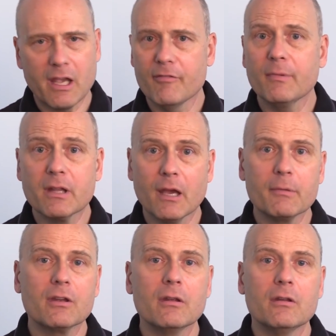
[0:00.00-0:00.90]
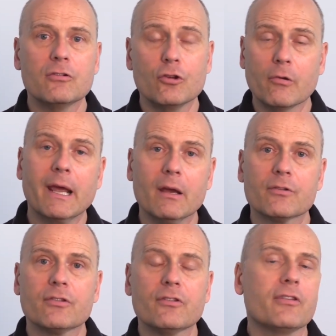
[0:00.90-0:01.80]
government coming to your
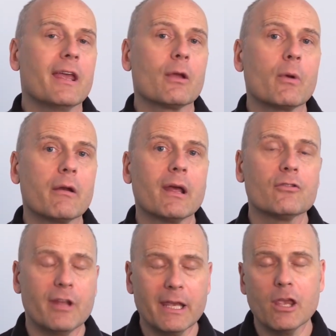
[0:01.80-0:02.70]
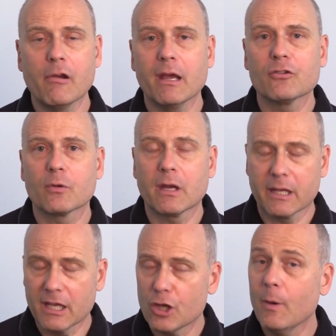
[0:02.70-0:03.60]
house and saying, we are now taking your house, we're going to
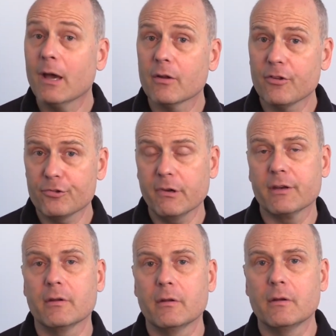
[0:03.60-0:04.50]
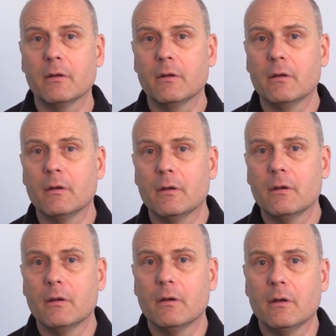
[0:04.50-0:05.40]
kick you out on the street,
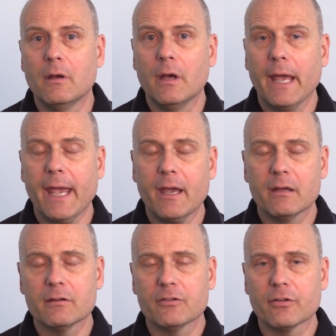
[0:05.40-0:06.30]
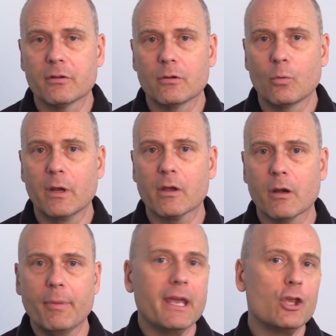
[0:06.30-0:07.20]
and we're going
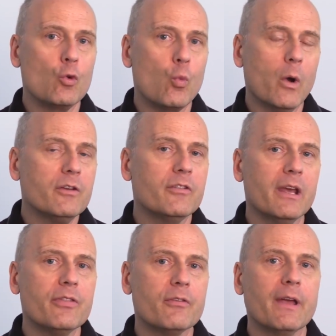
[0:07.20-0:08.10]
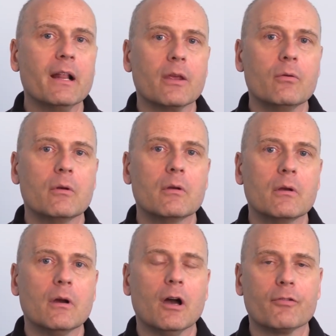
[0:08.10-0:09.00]
to pay you 1/10 the value
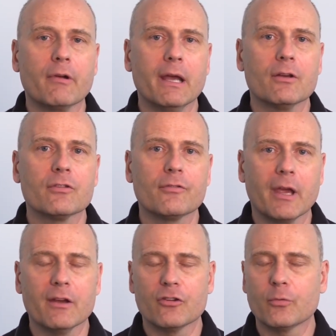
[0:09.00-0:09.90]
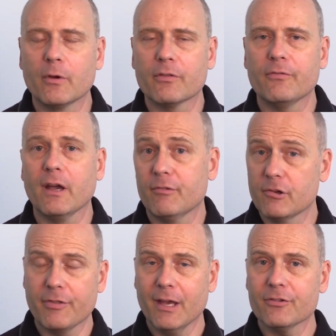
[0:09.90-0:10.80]
of your house. If your house is worth
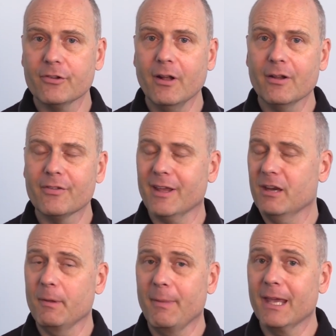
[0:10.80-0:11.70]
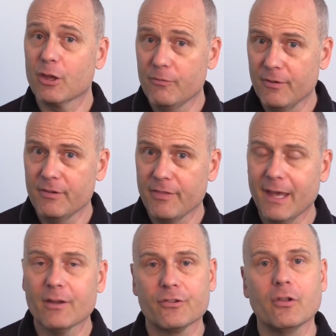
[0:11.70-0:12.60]
$500,000, they're going to be paying you
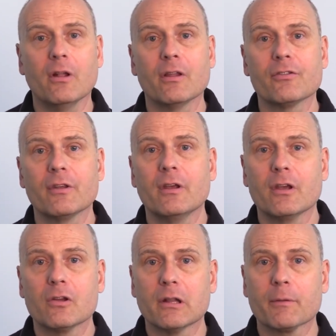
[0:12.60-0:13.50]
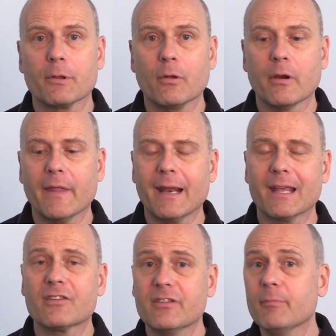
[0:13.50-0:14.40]
$50,000. Good luck with all of that,
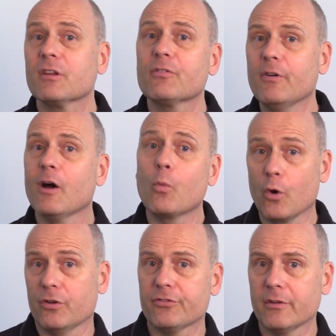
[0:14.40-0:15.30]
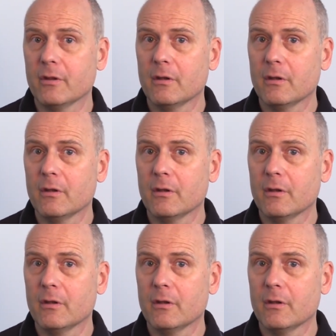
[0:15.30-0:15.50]
except it's far worse.